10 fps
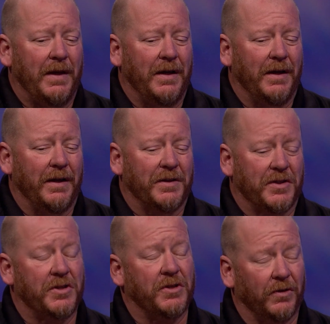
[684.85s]
it
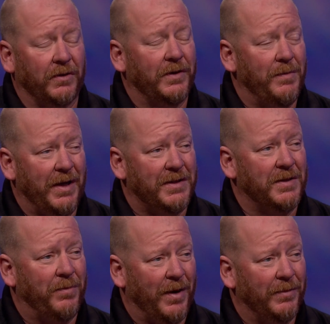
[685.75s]
certainly makes
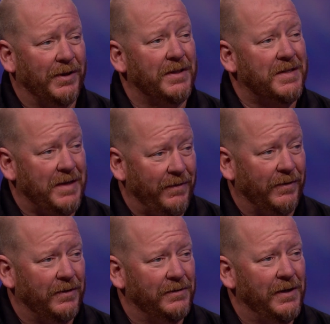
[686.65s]
the public
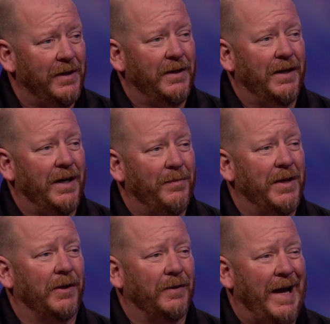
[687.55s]
safer.
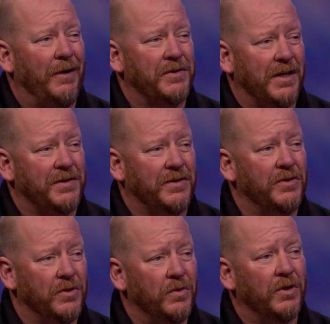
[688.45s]
It allows us to
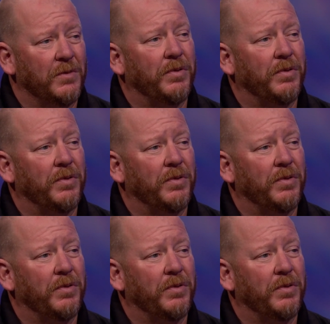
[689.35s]
do good